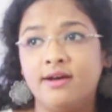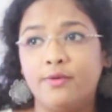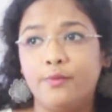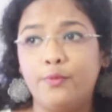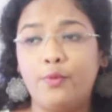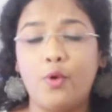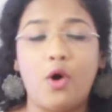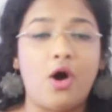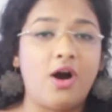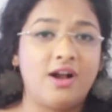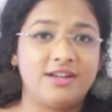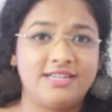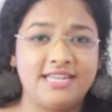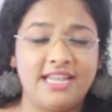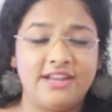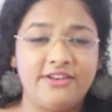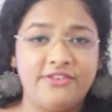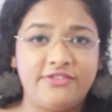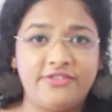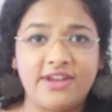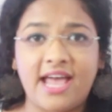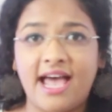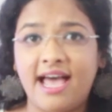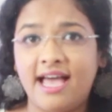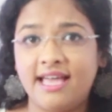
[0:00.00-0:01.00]
walked
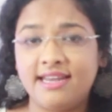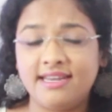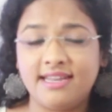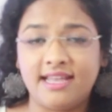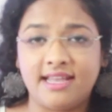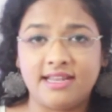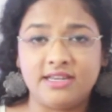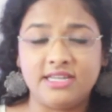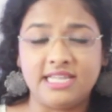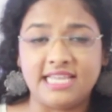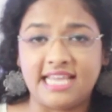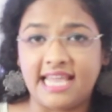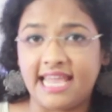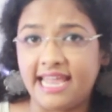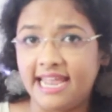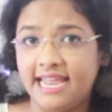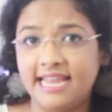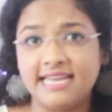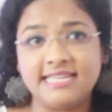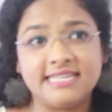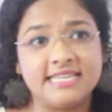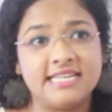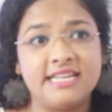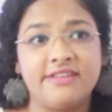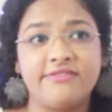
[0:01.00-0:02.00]
and ran and
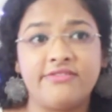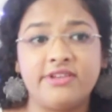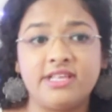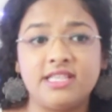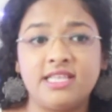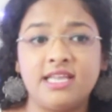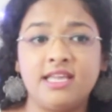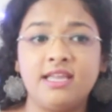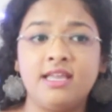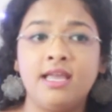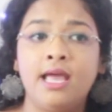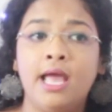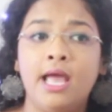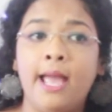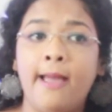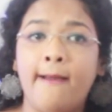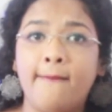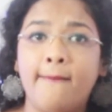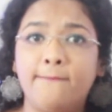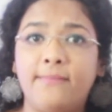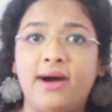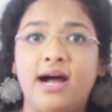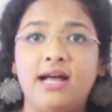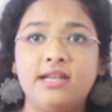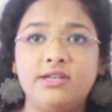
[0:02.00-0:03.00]
ate and everything,
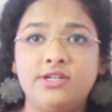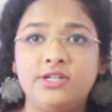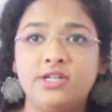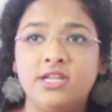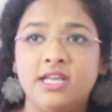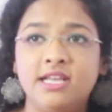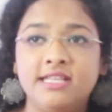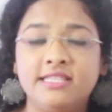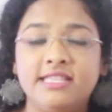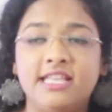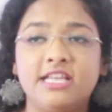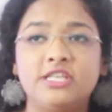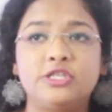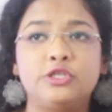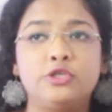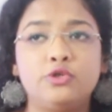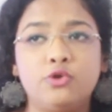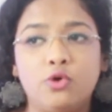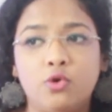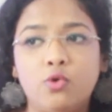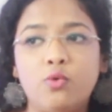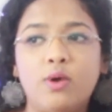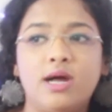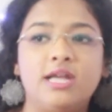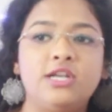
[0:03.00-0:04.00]
but there's
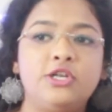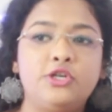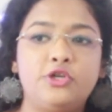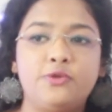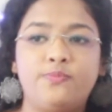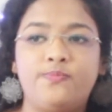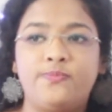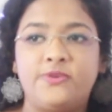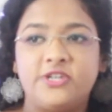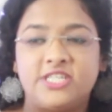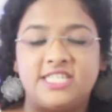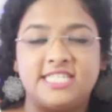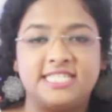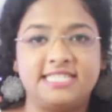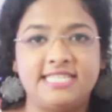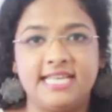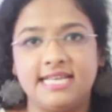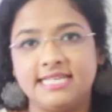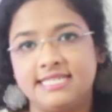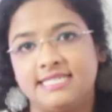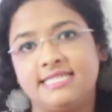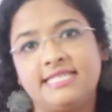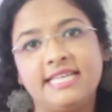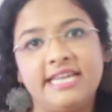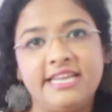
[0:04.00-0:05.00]
no one to
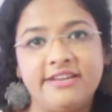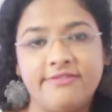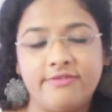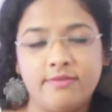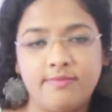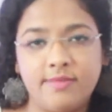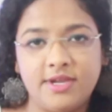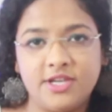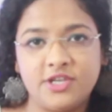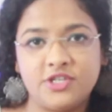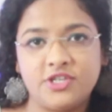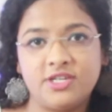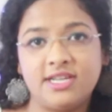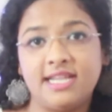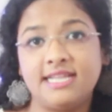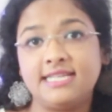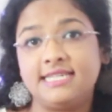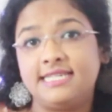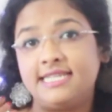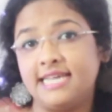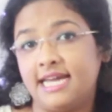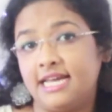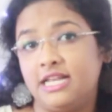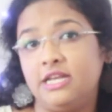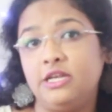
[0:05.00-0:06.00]
process the information and
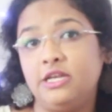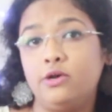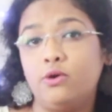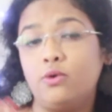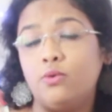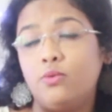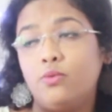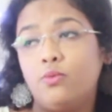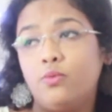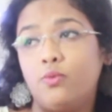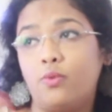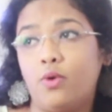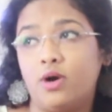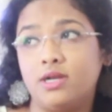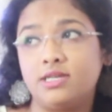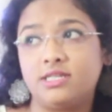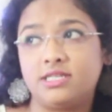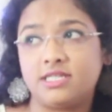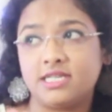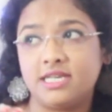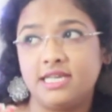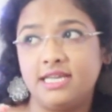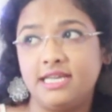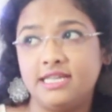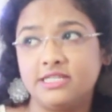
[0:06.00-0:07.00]
tell you
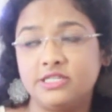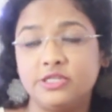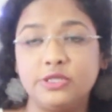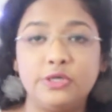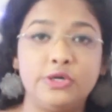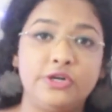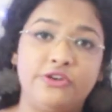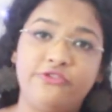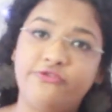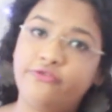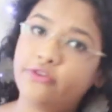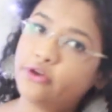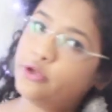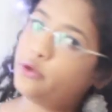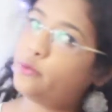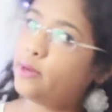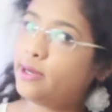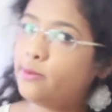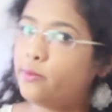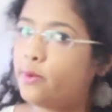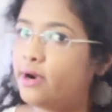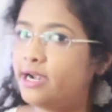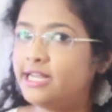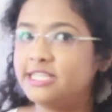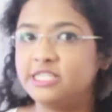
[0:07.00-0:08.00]
what is good for you
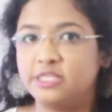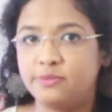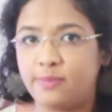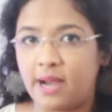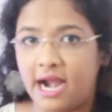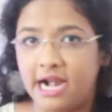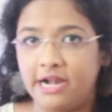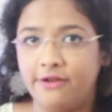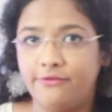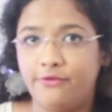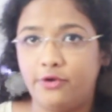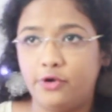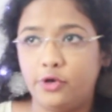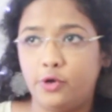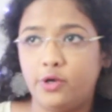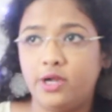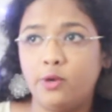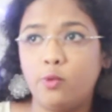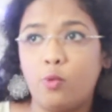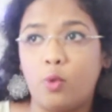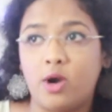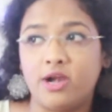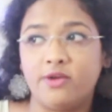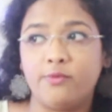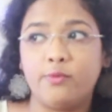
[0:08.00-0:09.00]
and what is bad for you
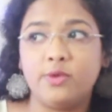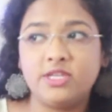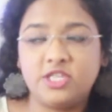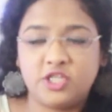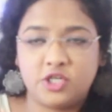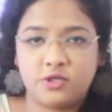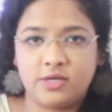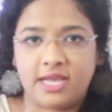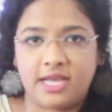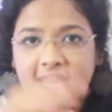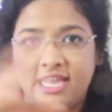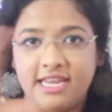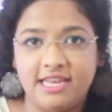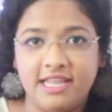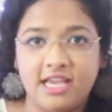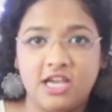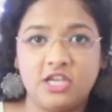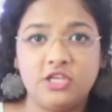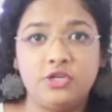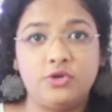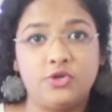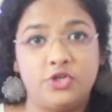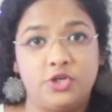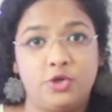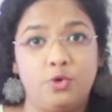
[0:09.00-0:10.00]
and which area
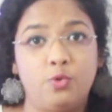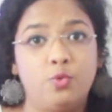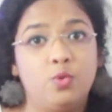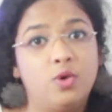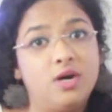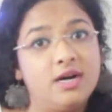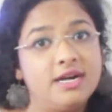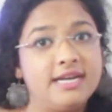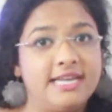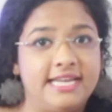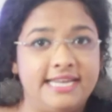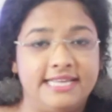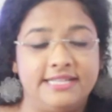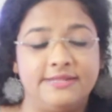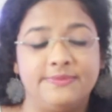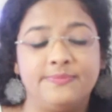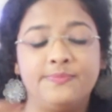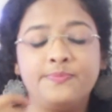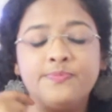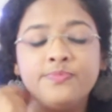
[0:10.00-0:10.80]
you should walk in.